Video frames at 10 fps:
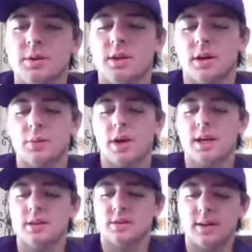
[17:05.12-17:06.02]
happy that
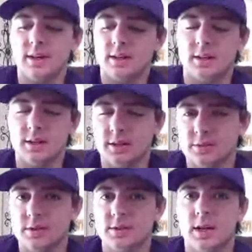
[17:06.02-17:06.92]
I can take a
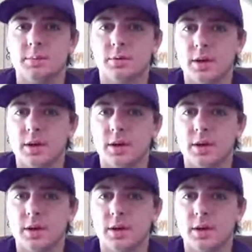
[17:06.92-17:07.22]
different type